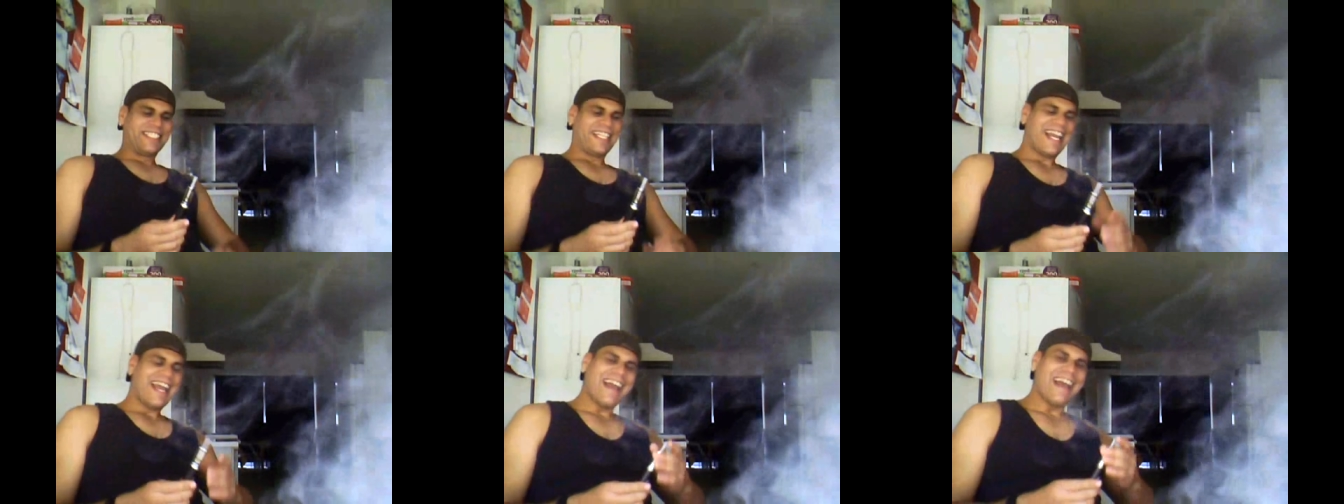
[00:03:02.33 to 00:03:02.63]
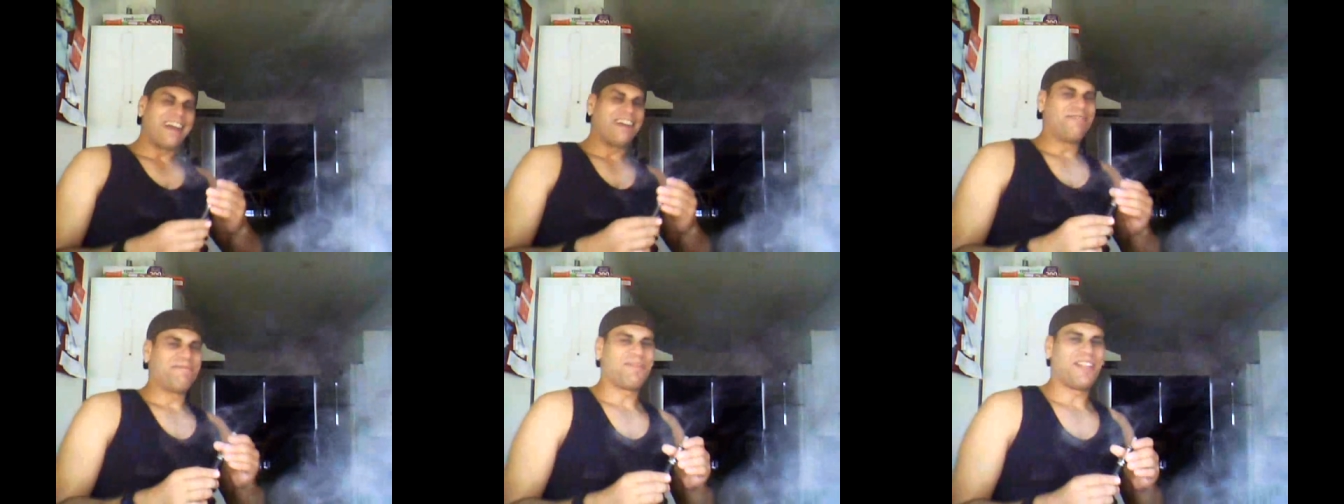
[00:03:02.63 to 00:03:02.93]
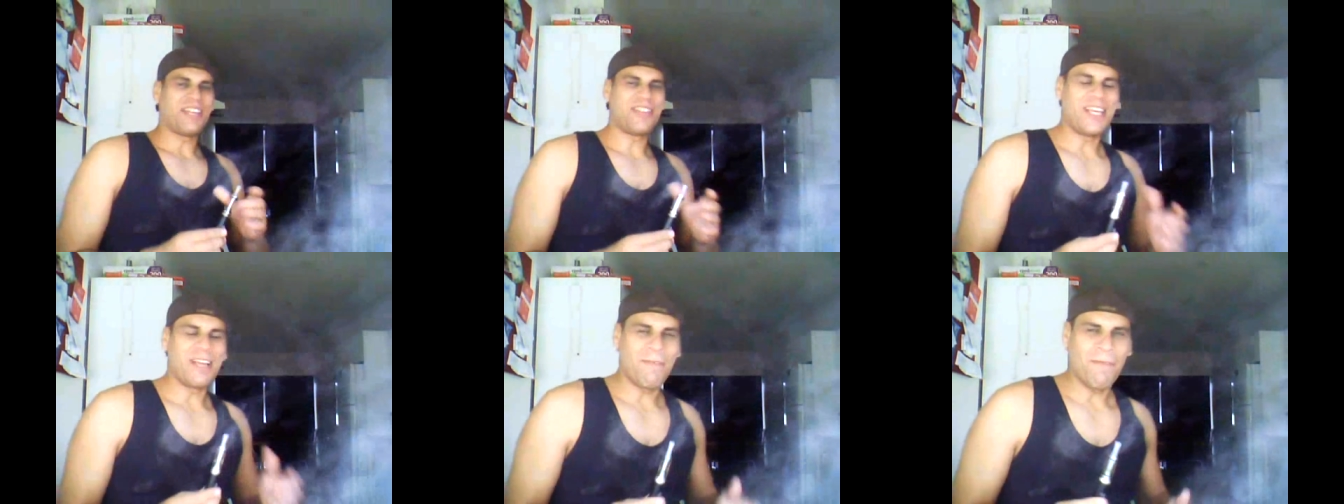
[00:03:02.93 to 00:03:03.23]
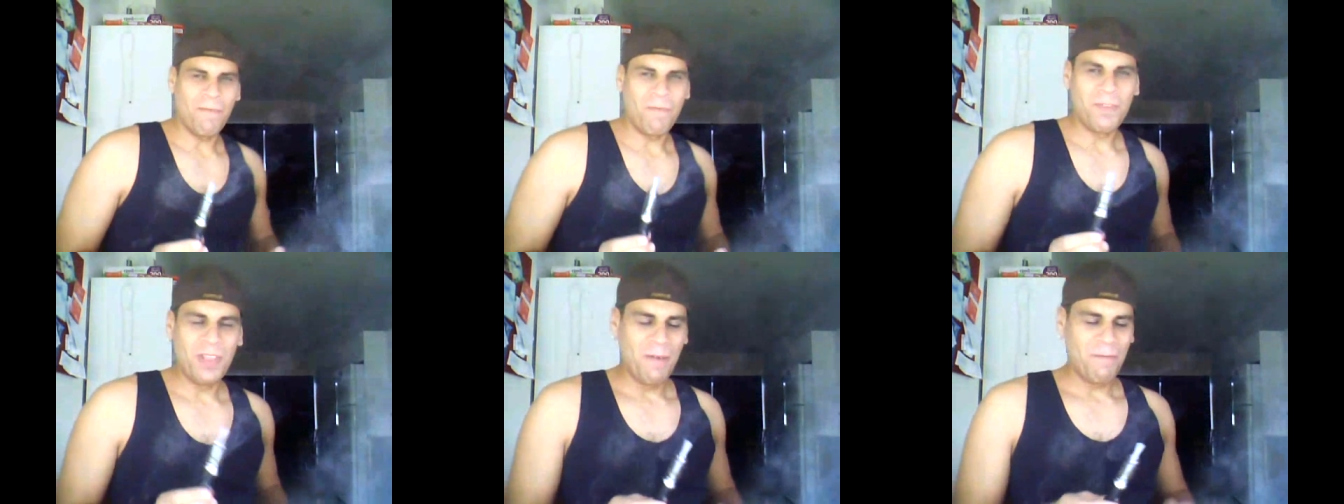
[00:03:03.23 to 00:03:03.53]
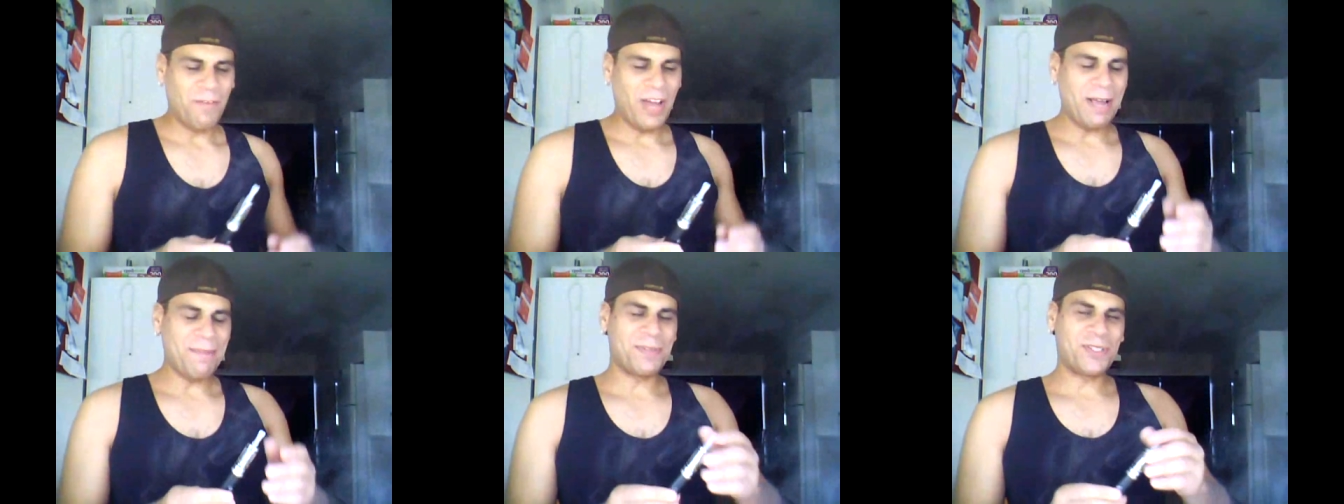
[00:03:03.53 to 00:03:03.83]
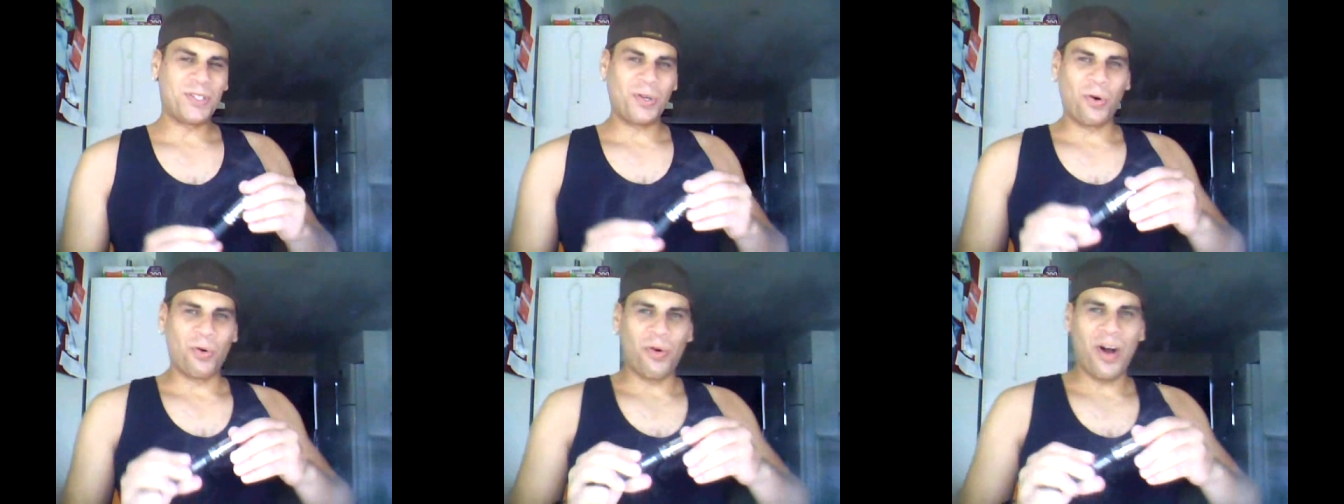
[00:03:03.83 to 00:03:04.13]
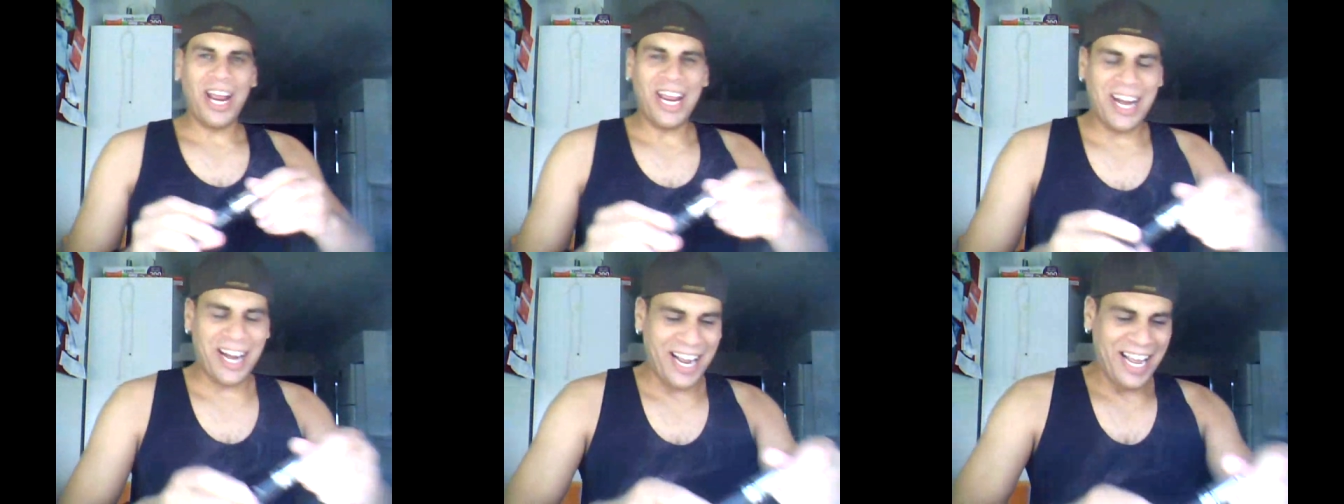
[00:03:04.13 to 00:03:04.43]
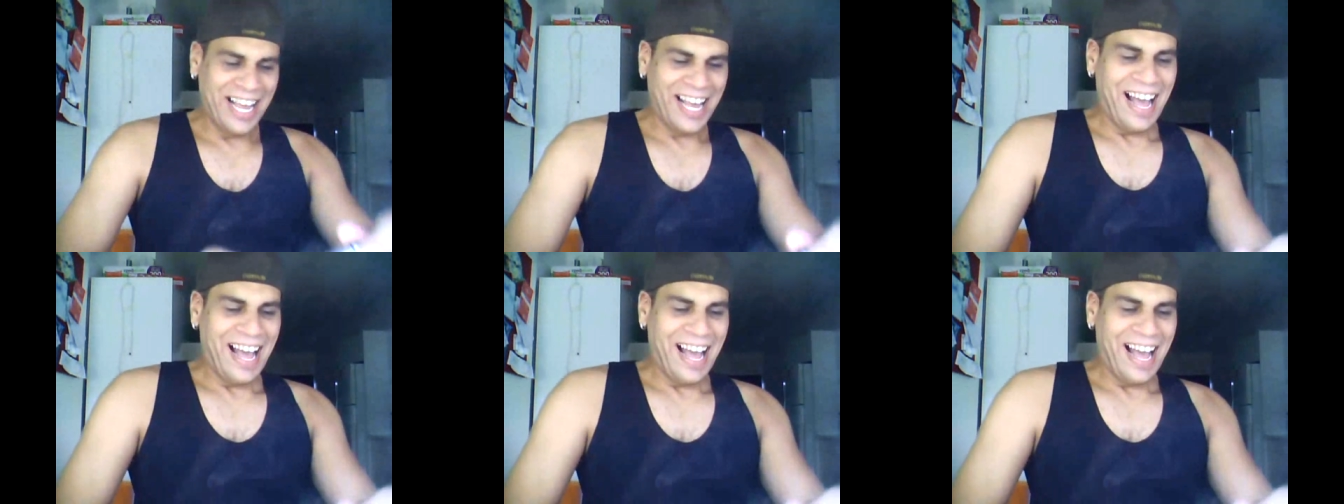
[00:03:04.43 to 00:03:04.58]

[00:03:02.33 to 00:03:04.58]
Yeah, nothing vape's great.